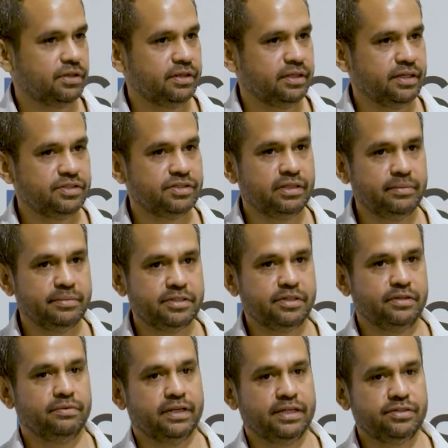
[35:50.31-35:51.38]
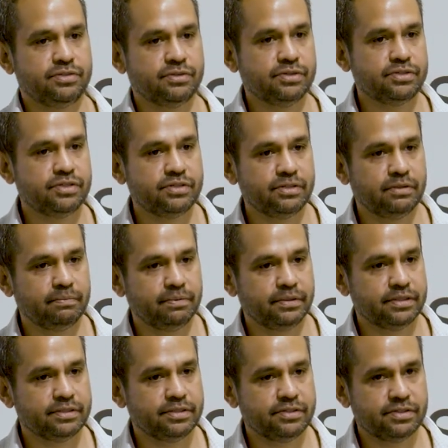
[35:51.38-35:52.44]
So there's limited resources in
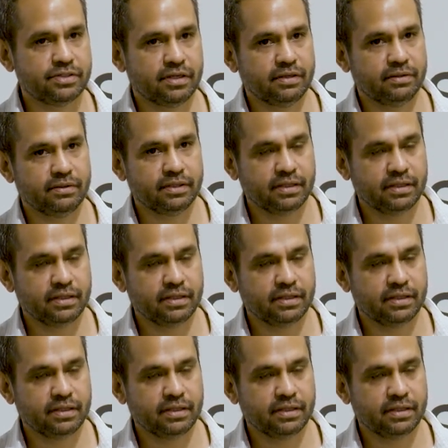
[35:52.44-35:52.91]
prison. So